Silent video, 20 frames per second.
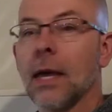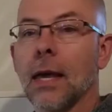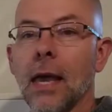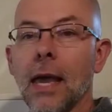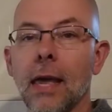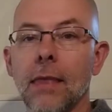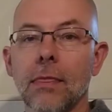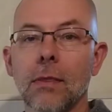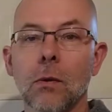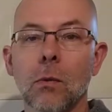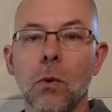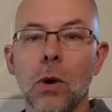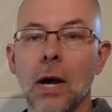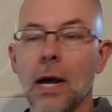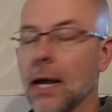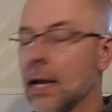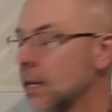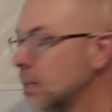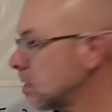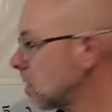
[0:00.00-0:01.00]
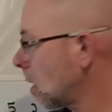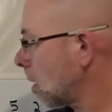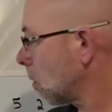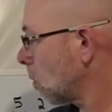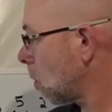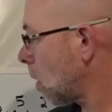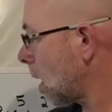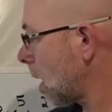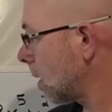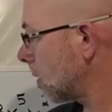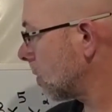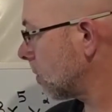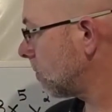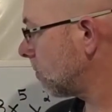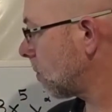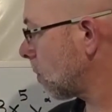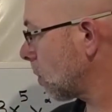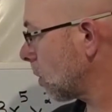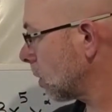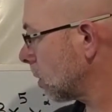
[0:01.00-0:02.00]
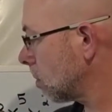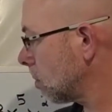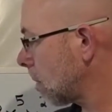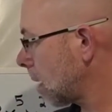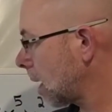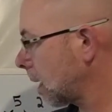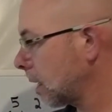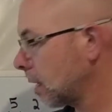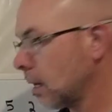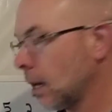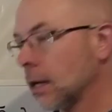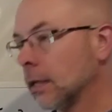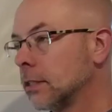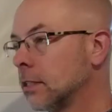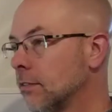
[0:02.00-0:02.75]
And the y's are y to the 4th